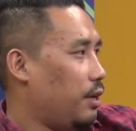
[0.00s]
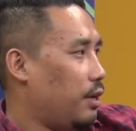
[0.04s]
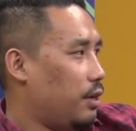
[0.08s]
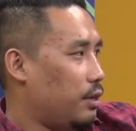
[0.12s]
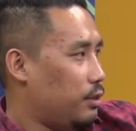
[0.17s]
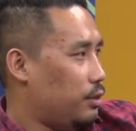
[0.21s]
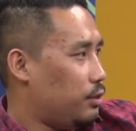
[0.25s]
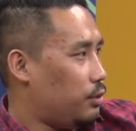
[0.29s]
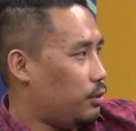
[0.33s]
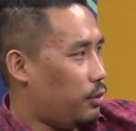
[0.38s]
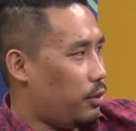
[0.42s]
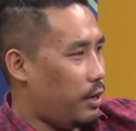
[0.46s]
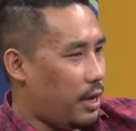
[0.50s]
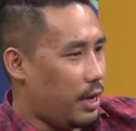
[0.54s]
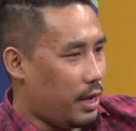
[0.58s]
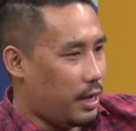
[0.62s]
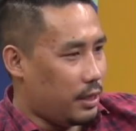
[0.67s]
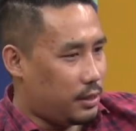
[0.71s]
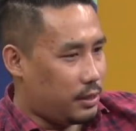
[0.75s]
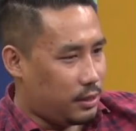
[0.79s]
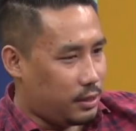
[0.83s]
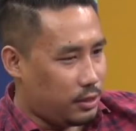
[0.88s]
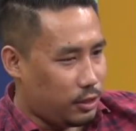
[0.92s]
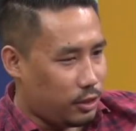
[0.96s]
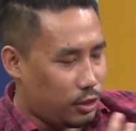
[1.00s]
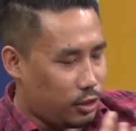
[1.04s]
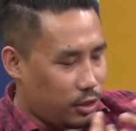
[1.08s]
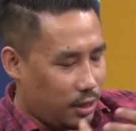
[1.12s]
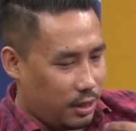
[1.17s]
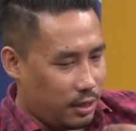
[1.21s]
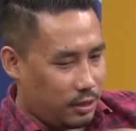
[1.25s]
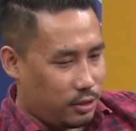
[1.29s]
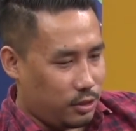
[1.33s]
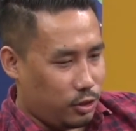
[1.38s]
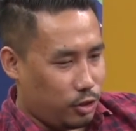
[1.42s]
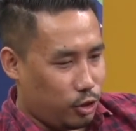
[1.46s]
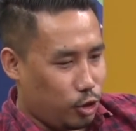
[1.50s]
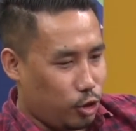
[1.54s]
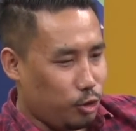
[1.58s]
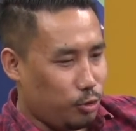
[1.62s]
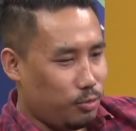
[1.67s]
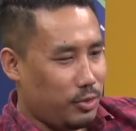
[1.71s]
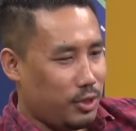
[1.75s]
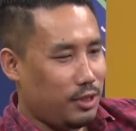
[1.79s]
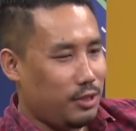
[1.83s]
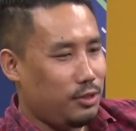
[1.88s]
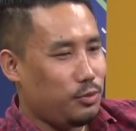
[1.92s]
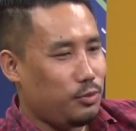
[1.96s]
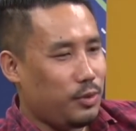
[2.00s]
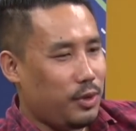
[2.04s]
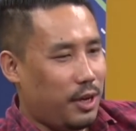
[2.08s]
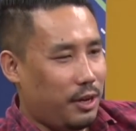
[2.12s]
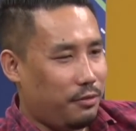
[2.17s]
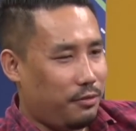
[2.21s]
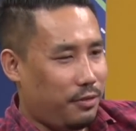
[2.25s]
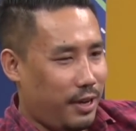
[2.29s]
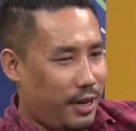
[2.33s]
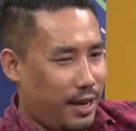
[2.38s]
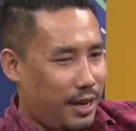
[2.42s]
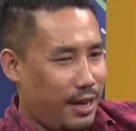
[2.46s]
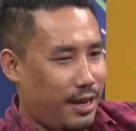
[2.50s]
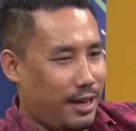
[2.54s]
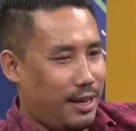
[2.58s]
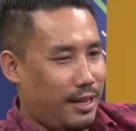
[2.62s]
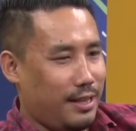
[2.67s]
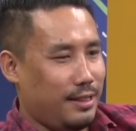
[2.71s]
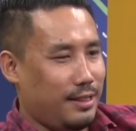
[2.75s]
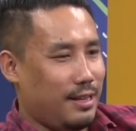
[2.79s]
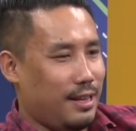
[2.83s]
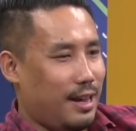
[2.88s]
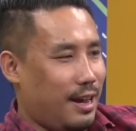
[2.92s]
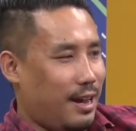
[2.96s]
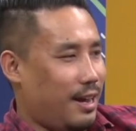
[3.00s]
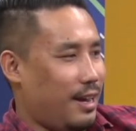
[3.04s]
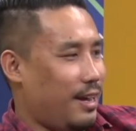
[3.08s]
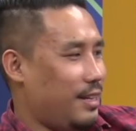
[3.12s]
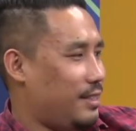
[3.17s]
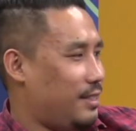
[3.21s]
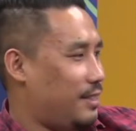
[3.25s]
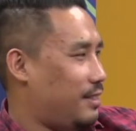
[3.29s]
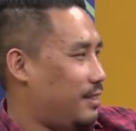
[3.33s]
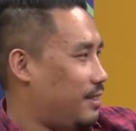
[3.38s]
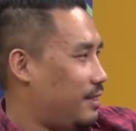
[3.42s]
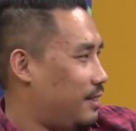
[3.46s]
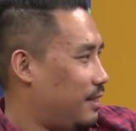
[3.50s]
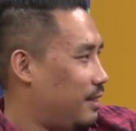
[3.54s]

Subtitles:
So as human, we have hand, eyes,